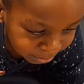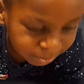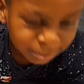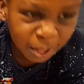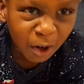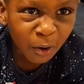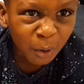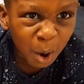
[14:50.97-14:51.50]
Do you
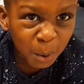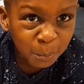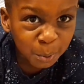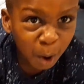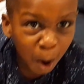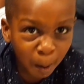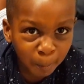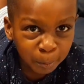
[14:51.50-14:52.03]
know what
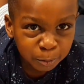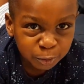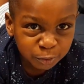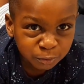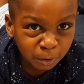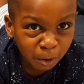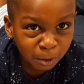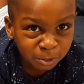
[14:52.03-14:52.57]
Paw
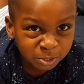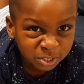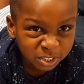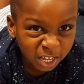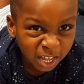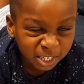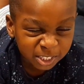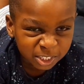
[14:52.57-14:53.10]
Patrol
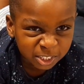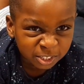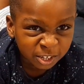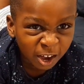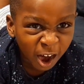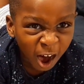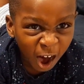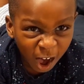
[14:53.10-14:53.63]
says?
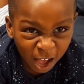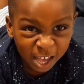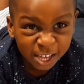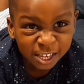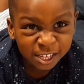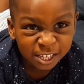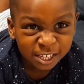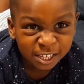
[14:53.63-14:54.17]
Sky.